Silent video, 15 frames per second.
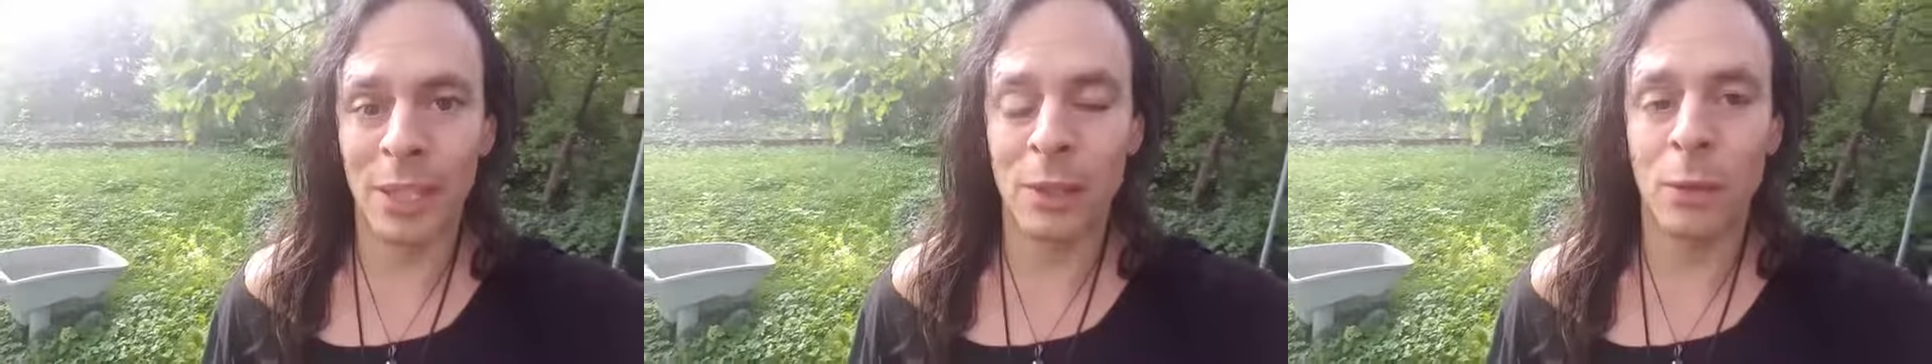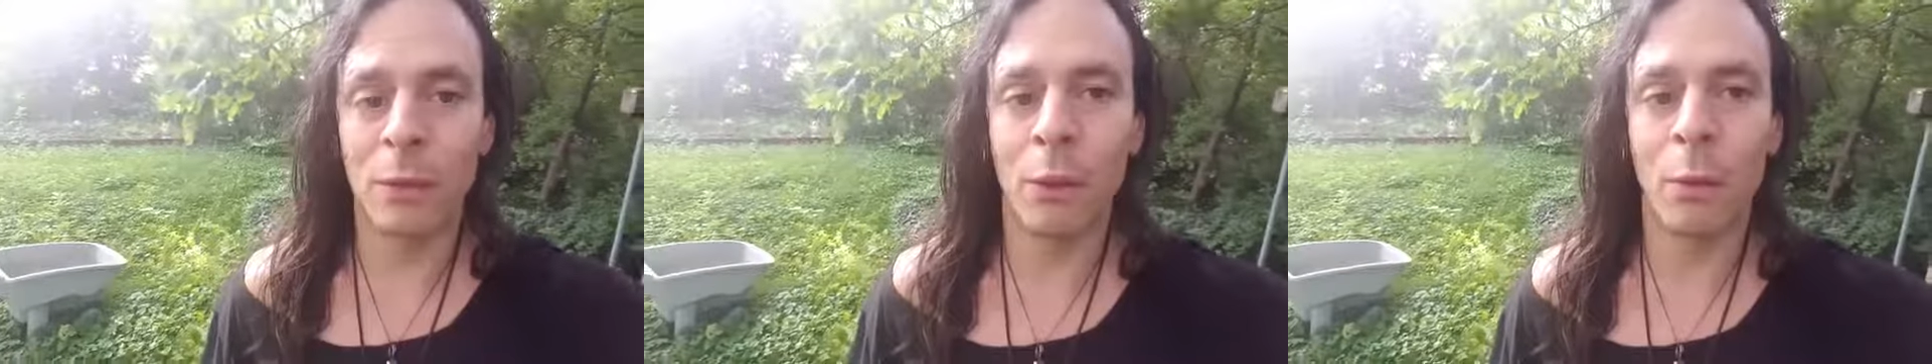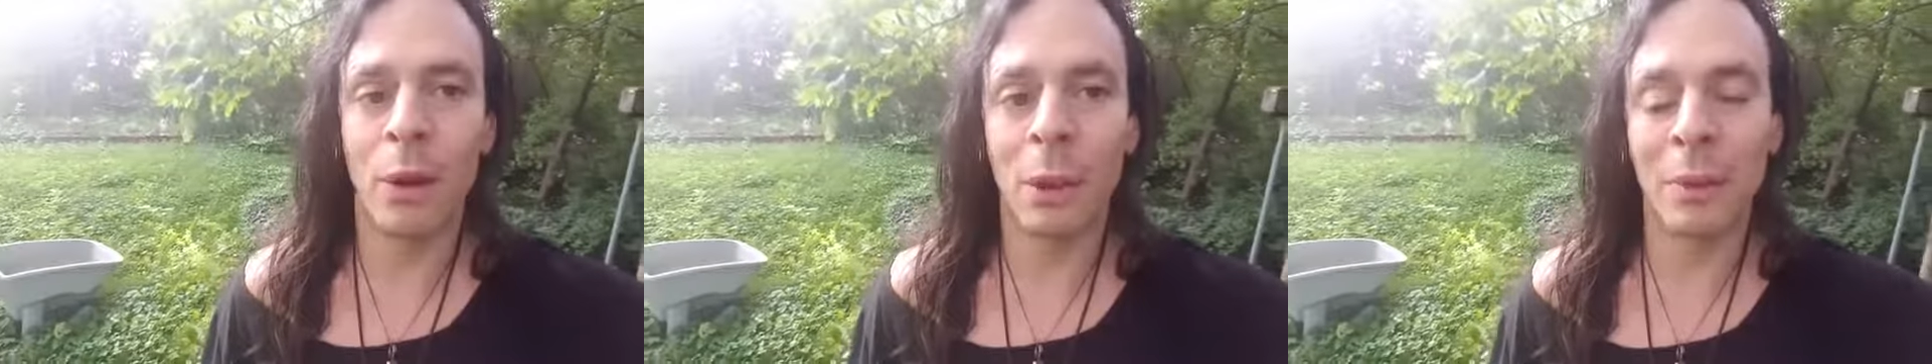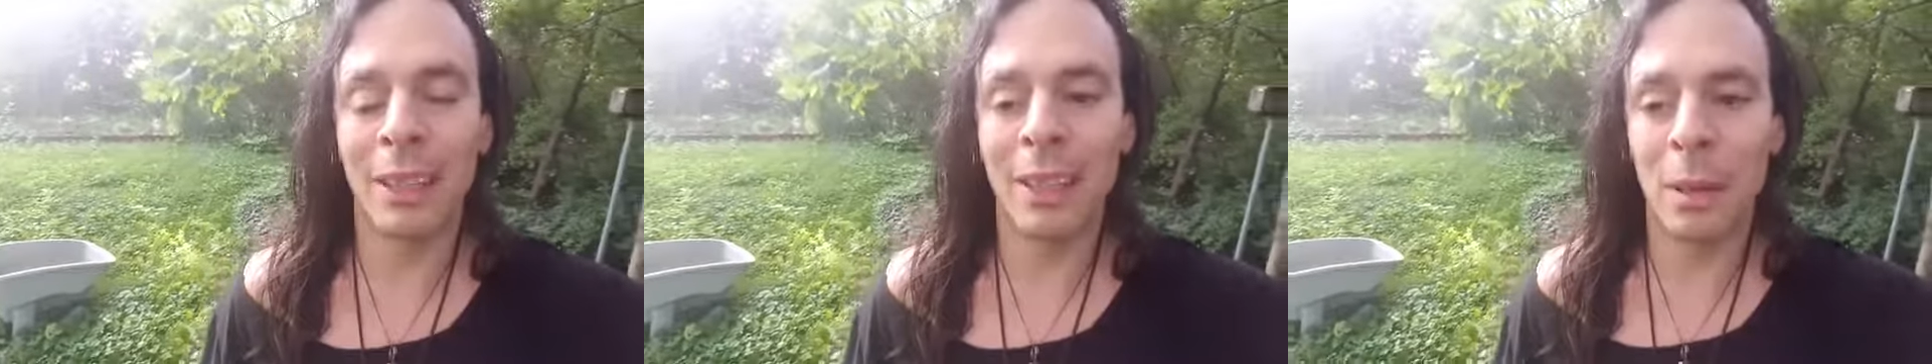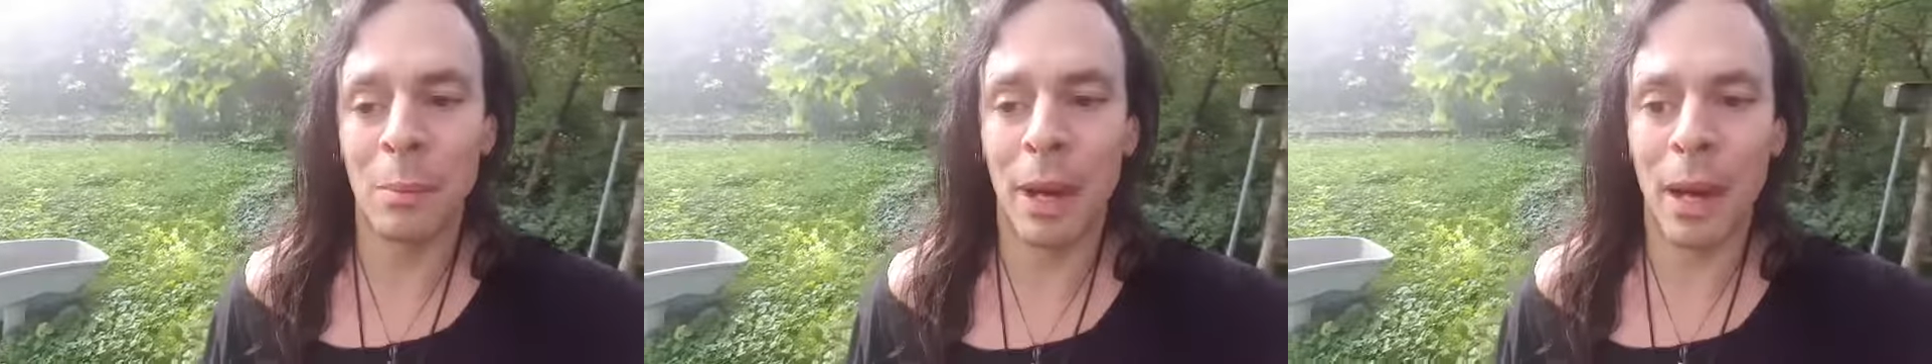that is
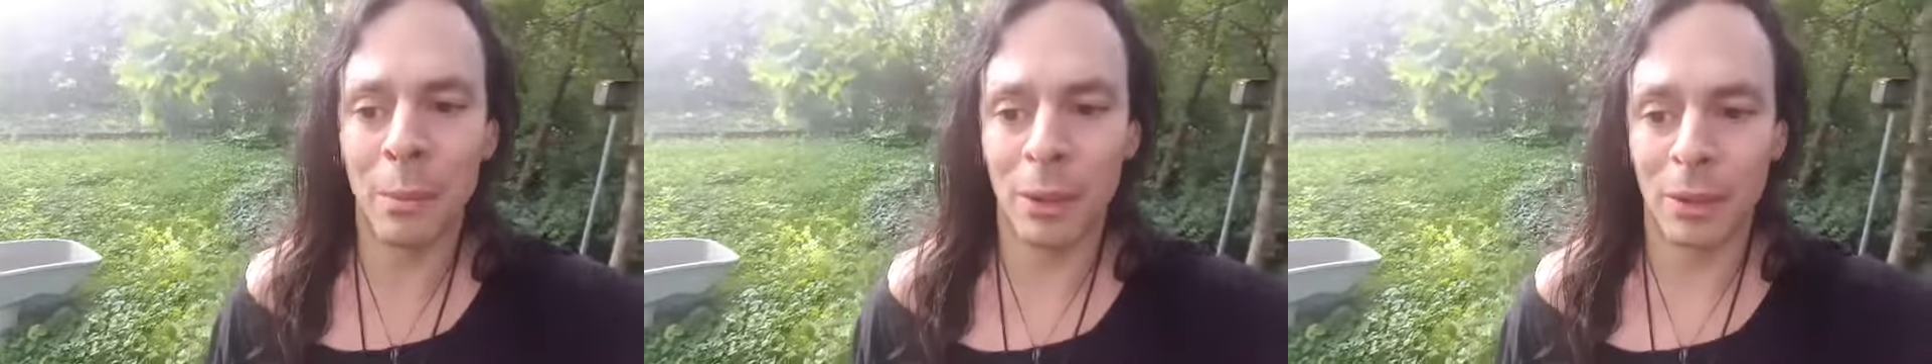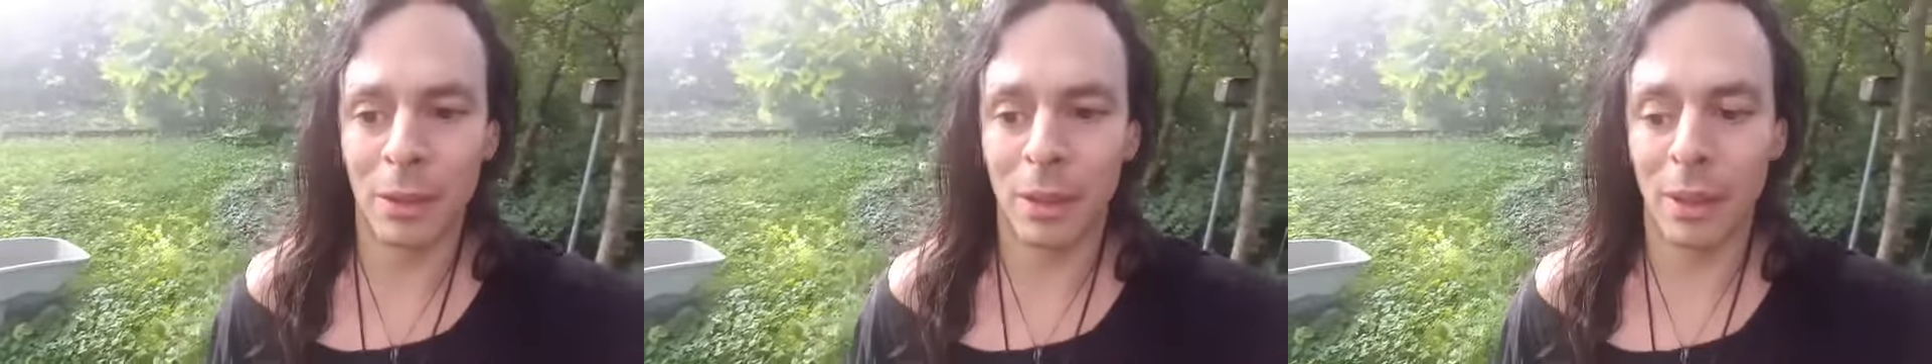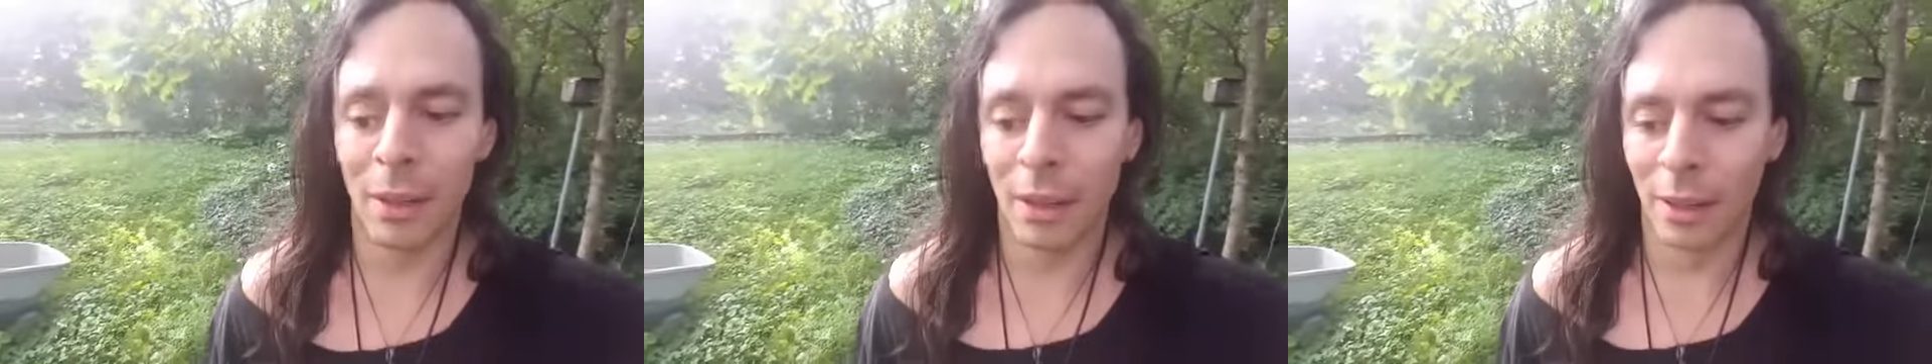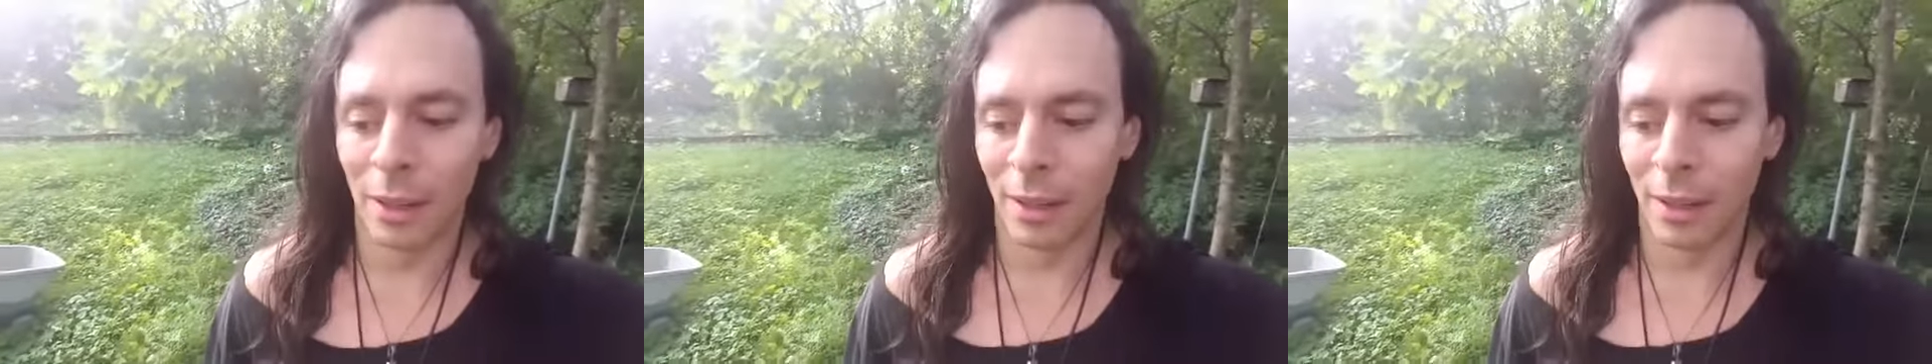overwhelmingly popular.